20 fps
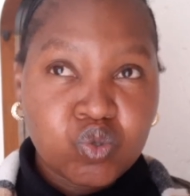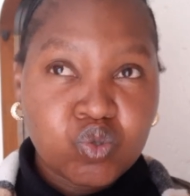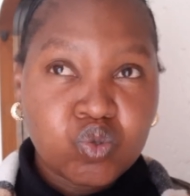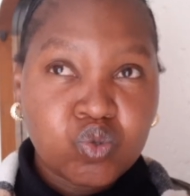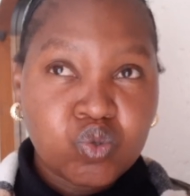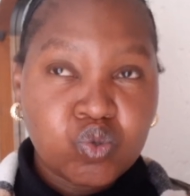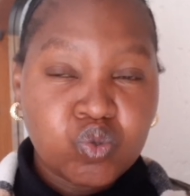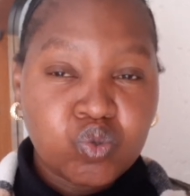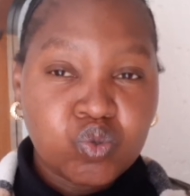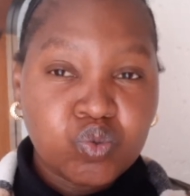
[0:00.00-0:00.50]

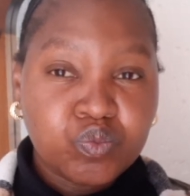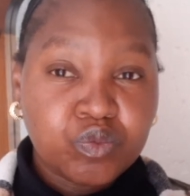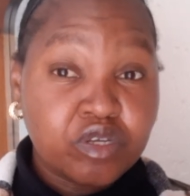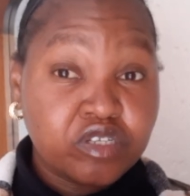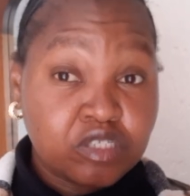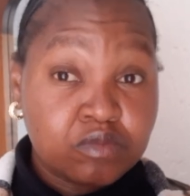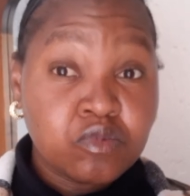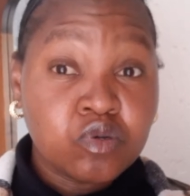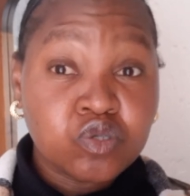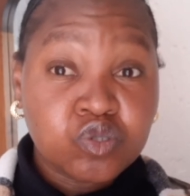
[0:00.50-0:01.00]
to
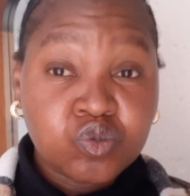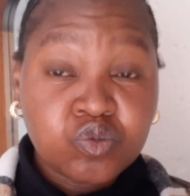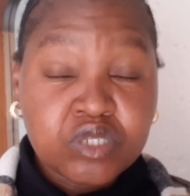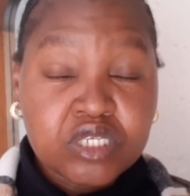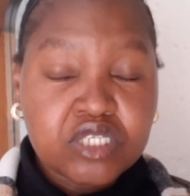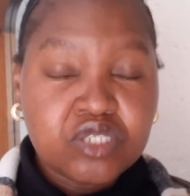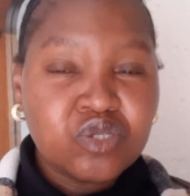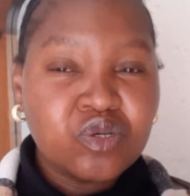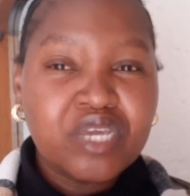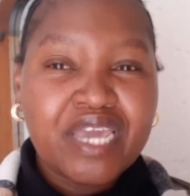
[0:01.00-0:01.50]
Small
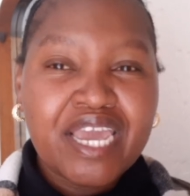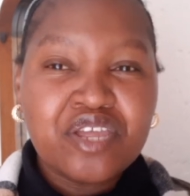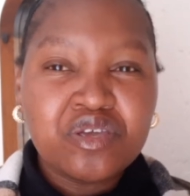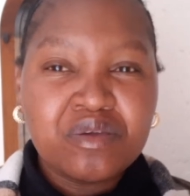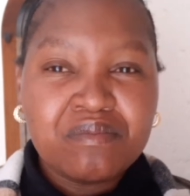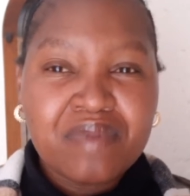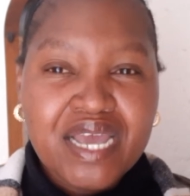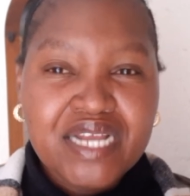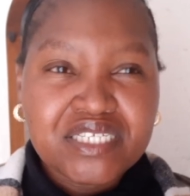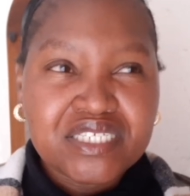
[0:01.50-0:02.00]
Street. So can
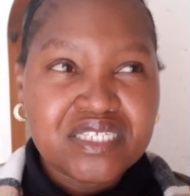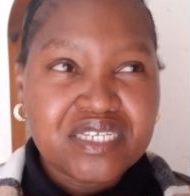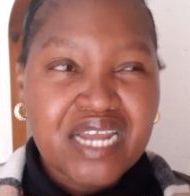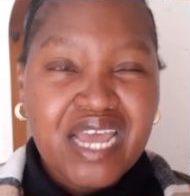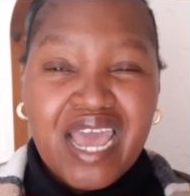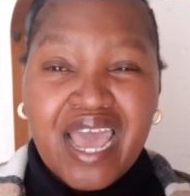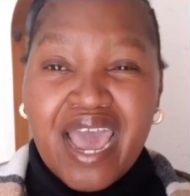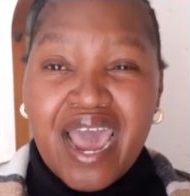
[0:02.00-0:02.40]
you imagine?